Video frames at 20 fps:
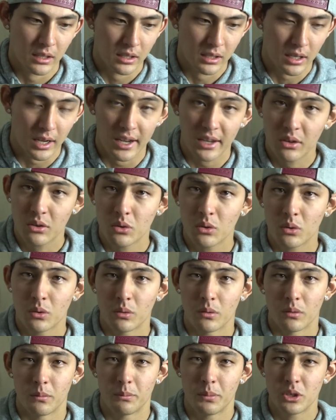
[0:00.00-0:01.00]

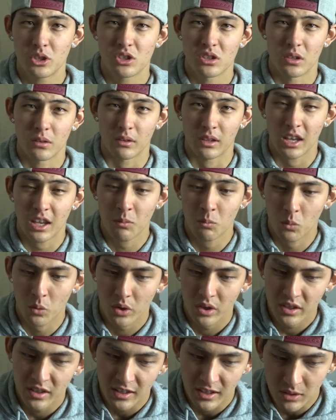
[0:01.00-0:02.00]
Keiko pitching the game
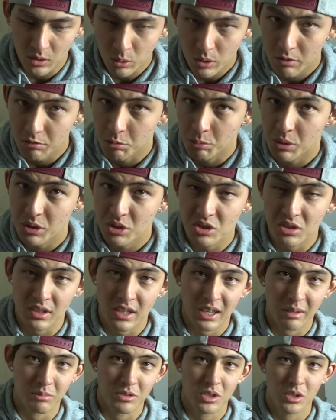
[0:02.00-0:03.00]
one, and then whoever pitching
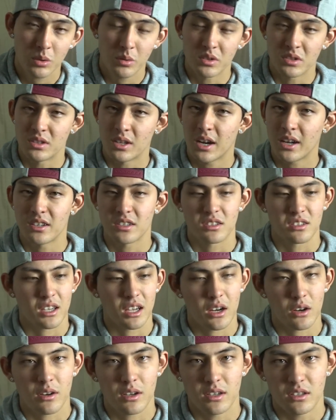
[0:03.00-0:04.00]
game two is not as
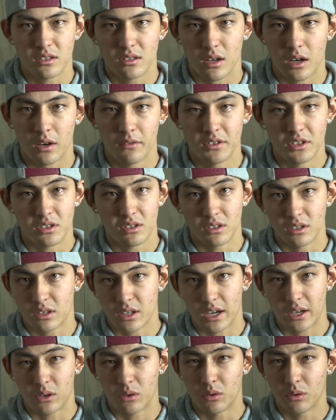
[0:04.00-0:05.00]
scary as obviously
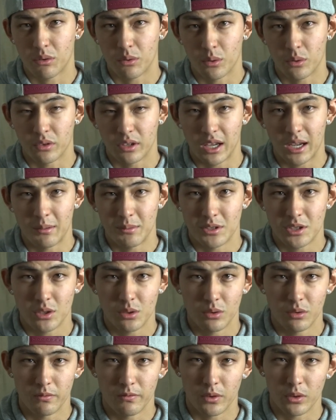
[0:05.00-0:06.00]
Keiko throwing game
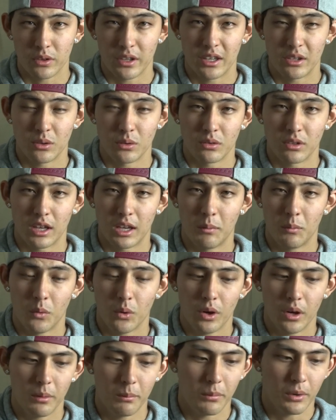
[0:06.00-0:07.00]
two and Verlander in game
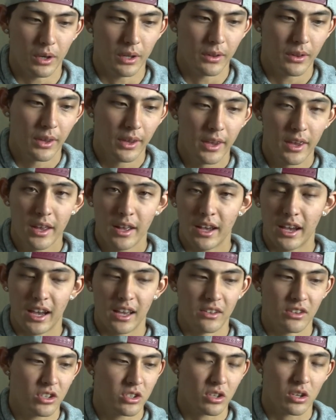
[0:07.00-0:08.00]
one. But
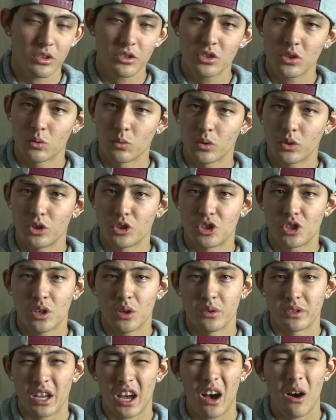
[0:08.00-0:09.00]
and this also really
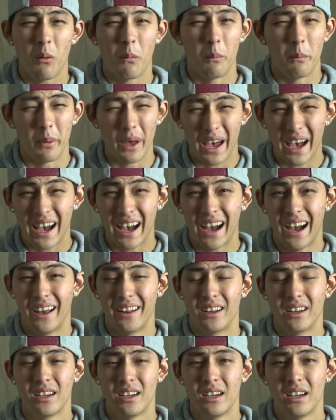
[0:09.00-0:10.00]
shows how
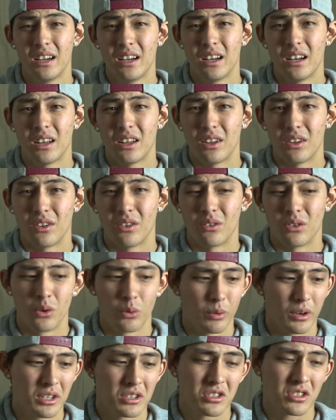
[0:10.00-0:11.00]
bad
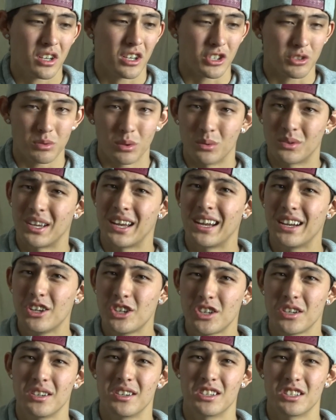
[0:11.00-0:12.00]
the Red Sox
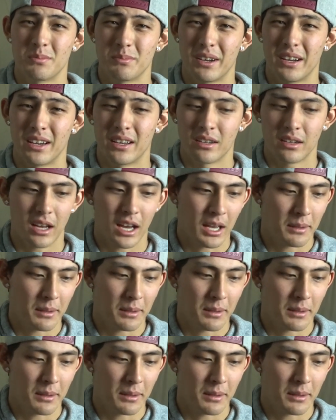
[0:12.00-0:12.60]
rotation is, man.